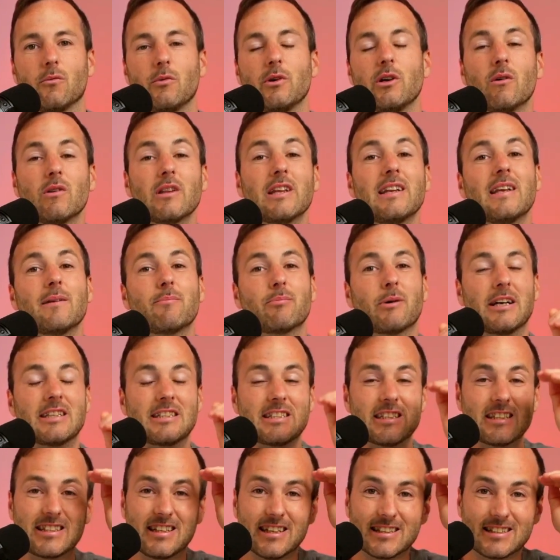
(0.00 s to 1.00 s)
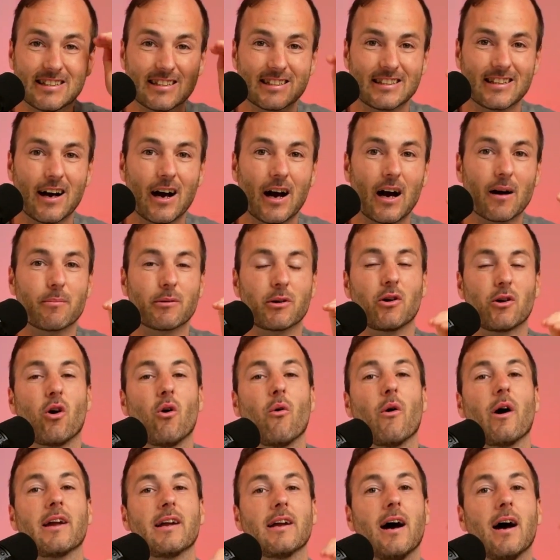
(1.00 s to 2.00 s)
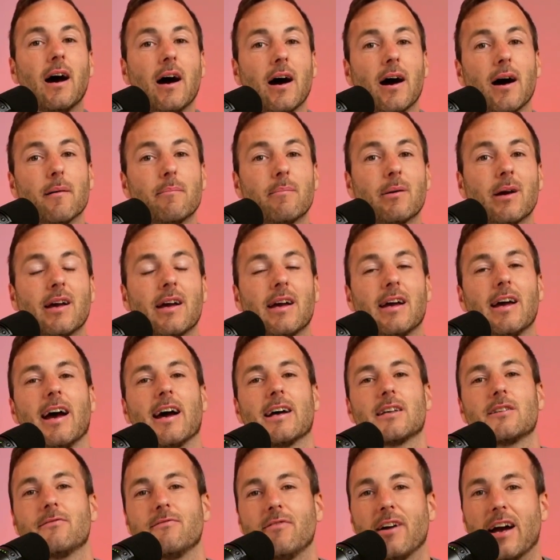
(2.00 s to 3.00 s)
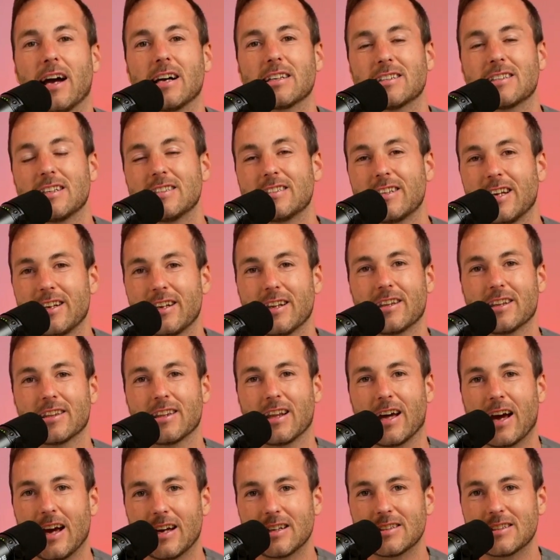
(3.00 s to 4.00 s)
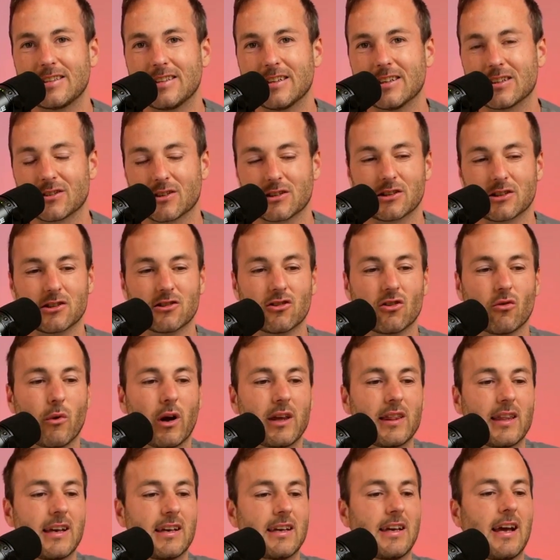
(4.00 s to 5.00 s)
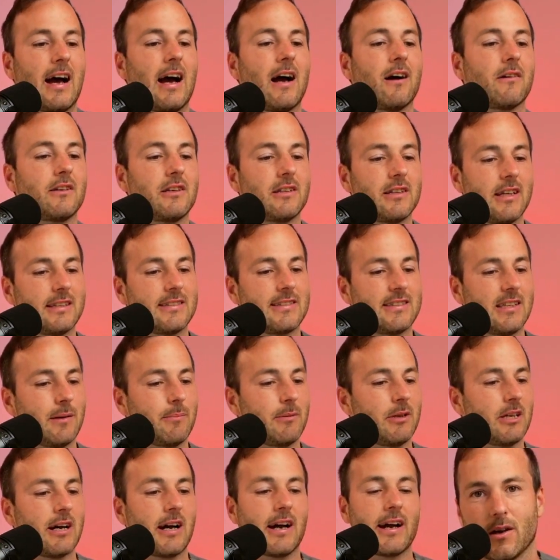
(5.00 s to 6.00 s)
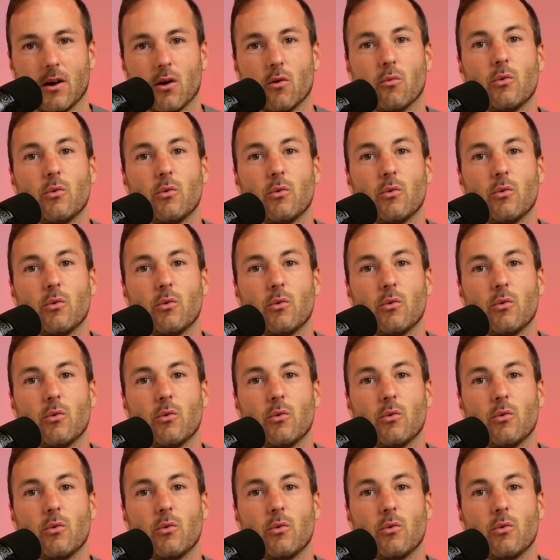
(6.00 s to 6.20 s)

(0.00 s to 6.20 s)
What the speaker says: We only need prices to stop going up as fast as they did last year. So it's just the way they calculate CPI.